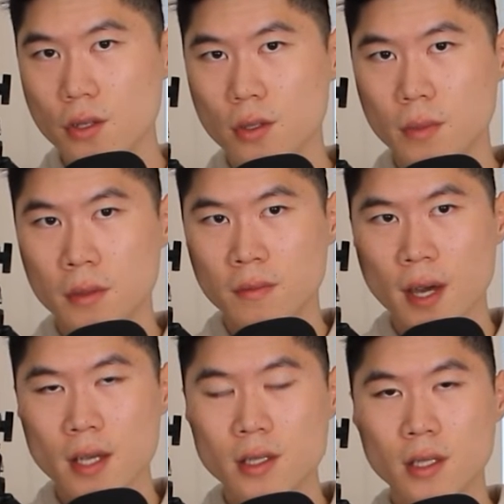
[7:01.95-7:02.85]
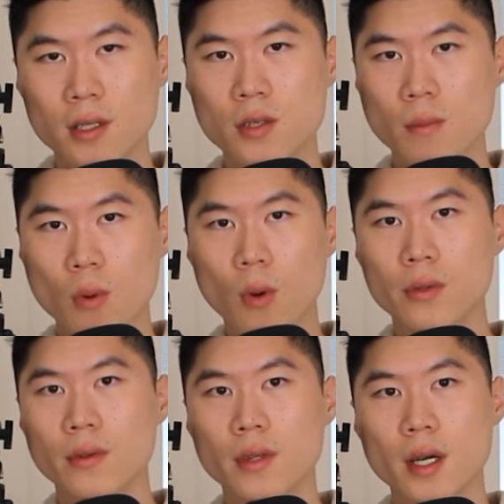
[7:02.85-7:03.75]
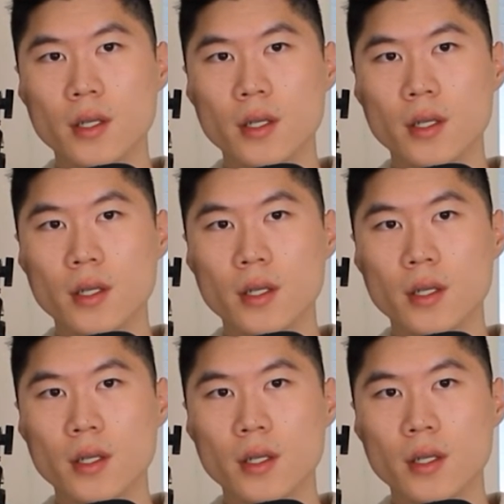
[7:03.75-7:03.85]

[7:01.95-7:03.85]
intermittent fasting, it's important that